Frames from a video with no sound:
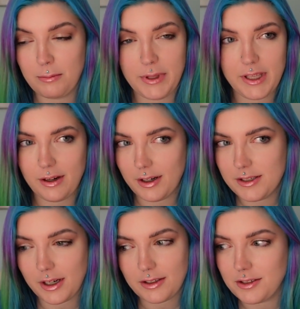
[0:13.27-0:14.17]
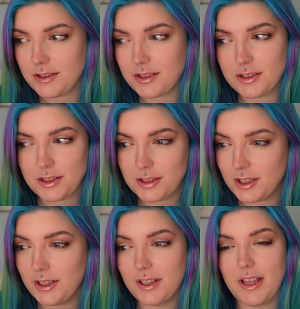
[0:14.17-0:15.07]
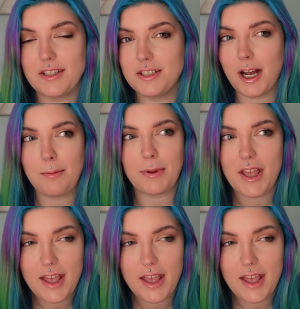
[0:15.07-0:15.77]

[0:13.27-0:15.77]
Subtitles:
PR doctors shop